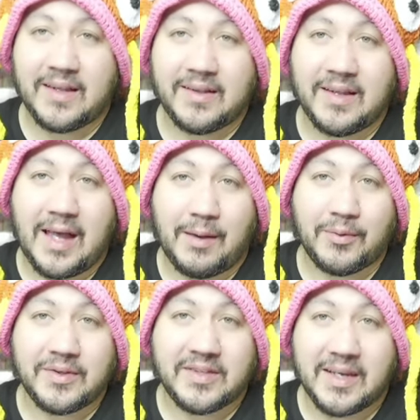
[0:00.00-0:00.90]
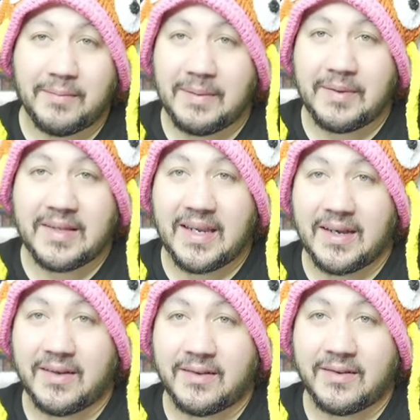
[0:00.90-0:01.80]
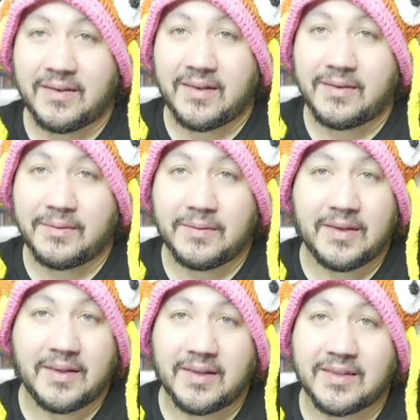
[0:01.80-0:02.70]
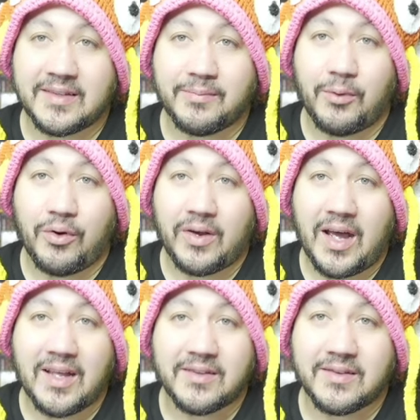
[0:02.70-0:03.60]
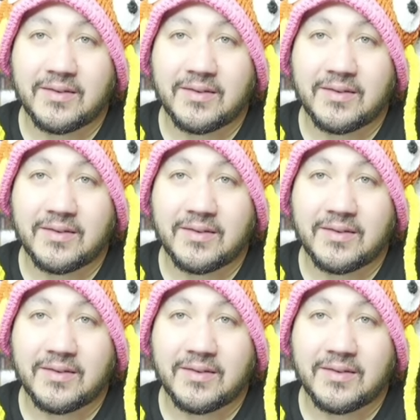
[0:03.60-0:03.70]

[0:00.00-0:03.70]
I would say maybe take a small cotton